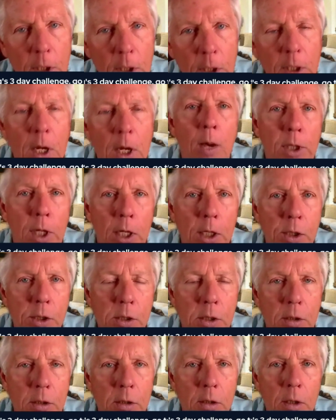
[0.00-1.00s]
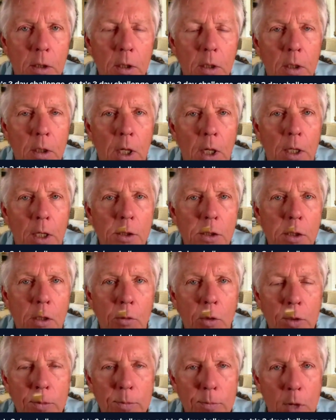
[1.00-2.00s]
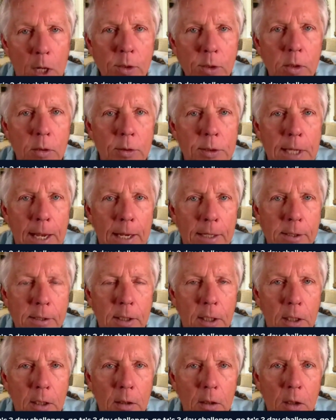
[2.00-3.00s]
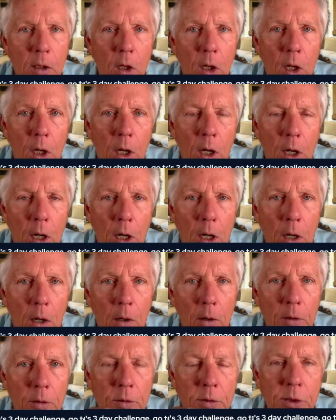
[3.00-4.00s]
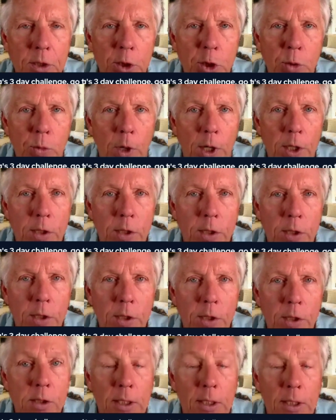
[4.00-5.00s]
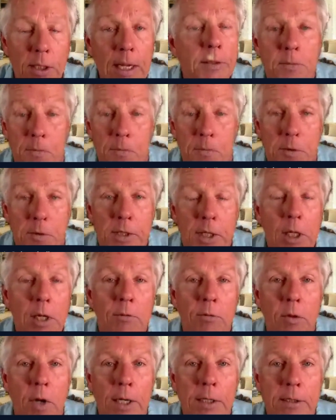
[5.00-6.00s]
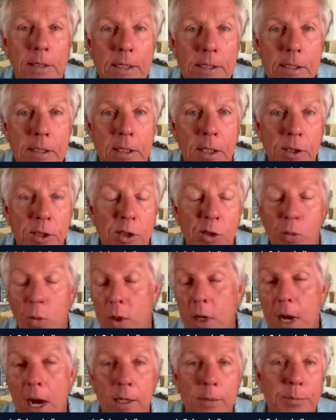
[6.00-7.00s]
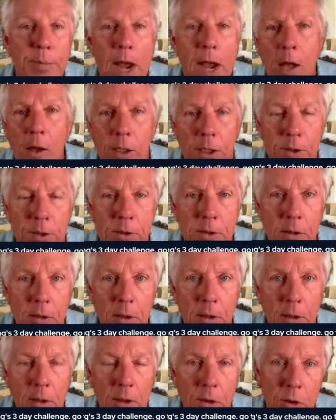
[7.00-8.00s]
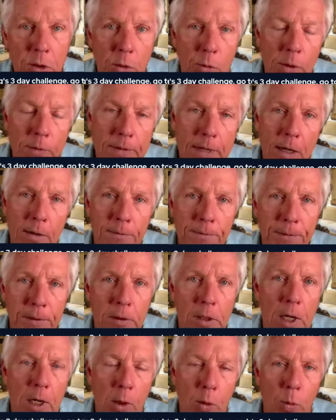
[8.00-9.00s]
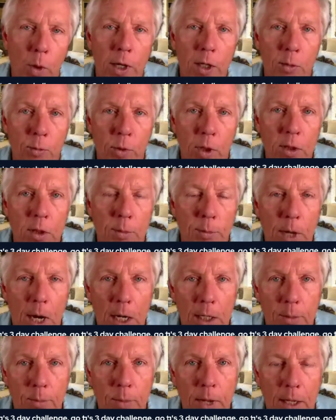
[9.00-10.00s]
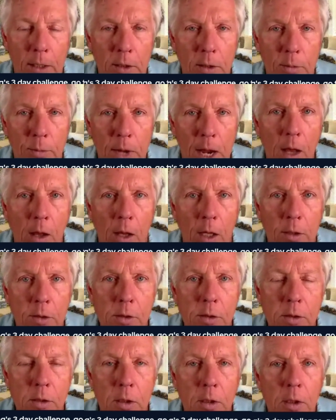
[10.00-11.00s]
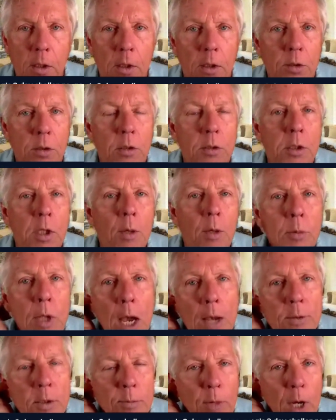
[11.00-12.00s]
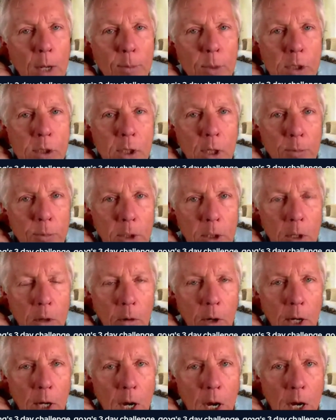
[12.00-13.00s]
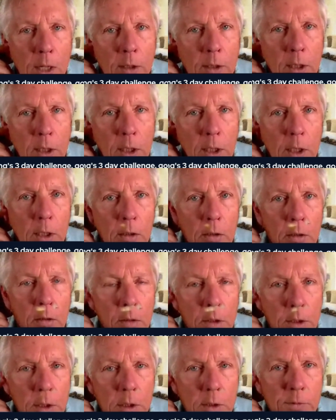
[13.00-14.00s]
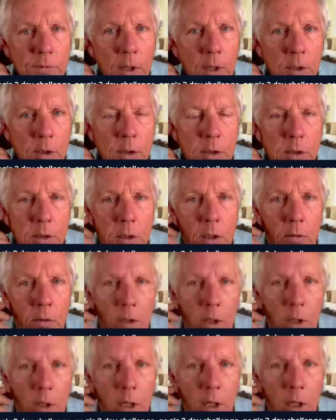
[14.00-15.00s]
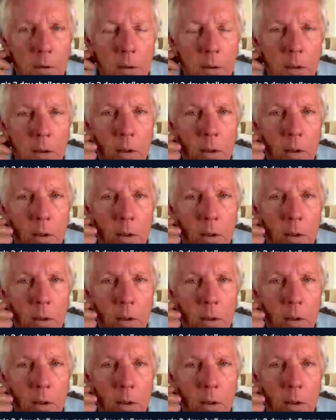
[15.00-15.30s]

combination. And so with muscle testing situations, again, just think of it, right? Dizziness is we're not in balance. So we've got to figure out a way to bring the body back to balance. So sometimes it might be something going on in the ear or dysfunctions going on